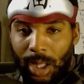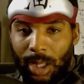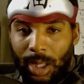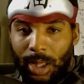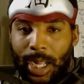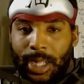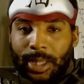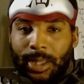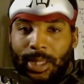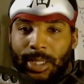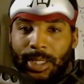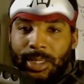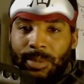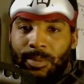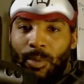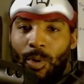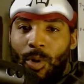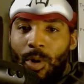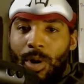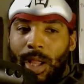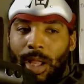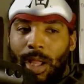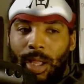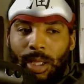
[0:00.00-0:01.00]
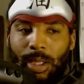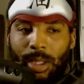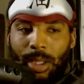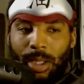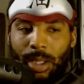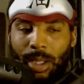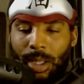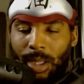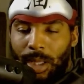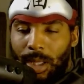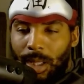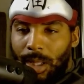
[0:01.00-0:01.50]
Like this morning,
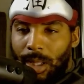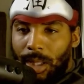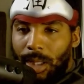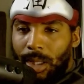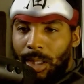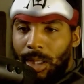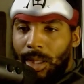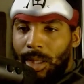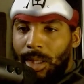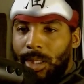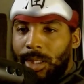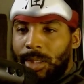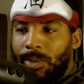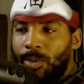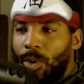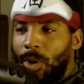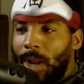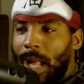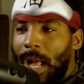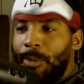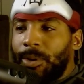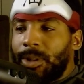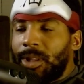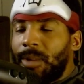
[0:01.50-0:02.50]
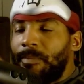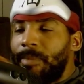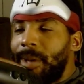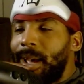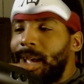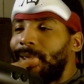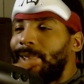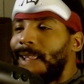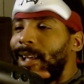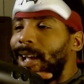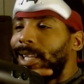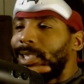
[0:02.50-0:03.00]
I went to
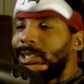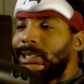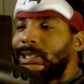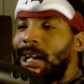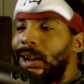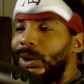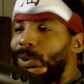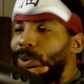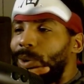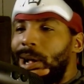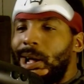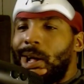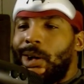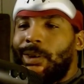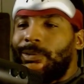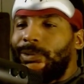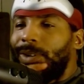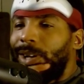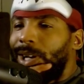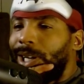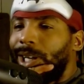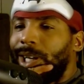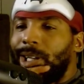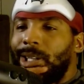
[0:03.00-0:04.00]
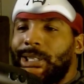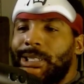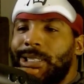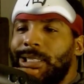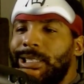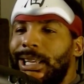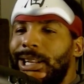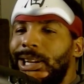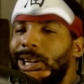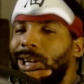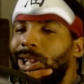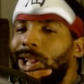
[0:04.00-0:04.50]
bed last night around fucking
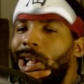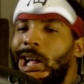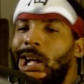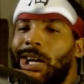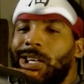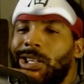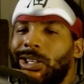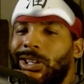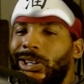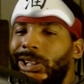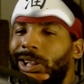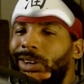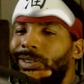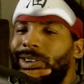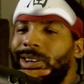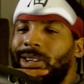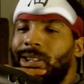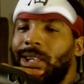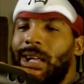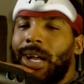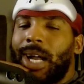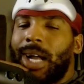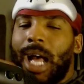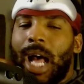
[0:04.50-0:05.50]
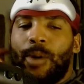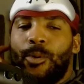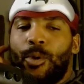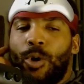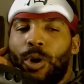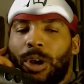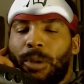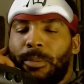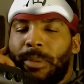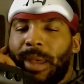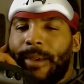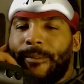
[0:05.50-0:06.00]
10 o'clock, 11 o'clock. I
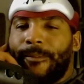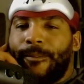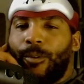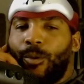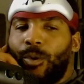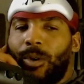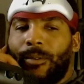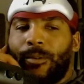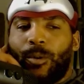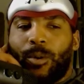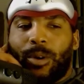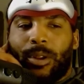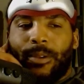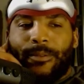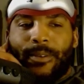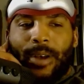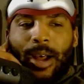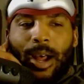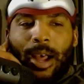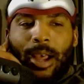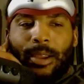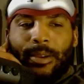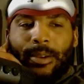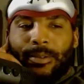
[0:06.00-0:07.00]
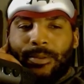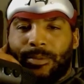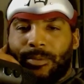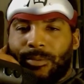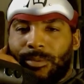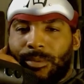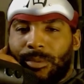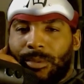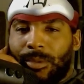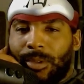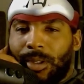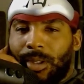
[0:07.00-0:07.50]
woke up at 4:45.
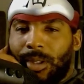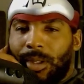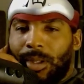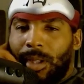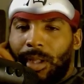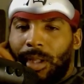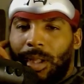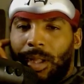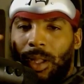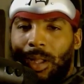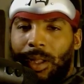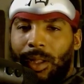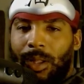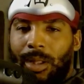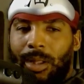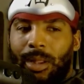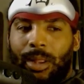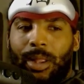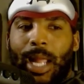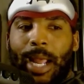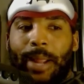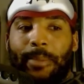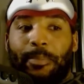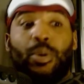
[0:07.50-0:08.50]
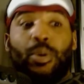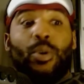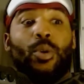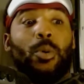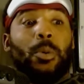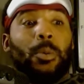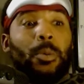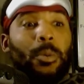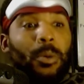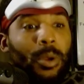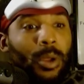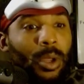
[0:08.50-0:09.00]
Like,
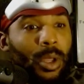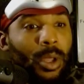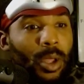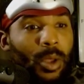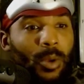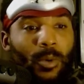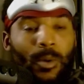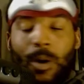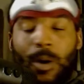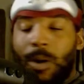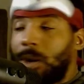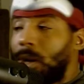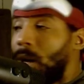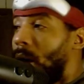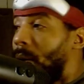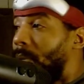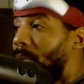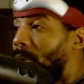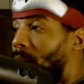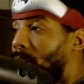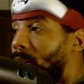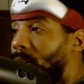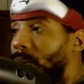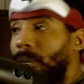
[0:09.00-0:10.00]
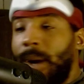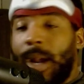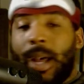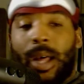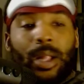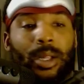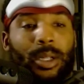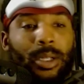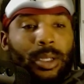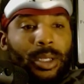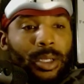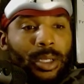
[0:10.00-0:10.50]
poof. Woke up, looked
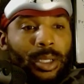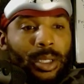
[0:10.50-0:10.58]
around.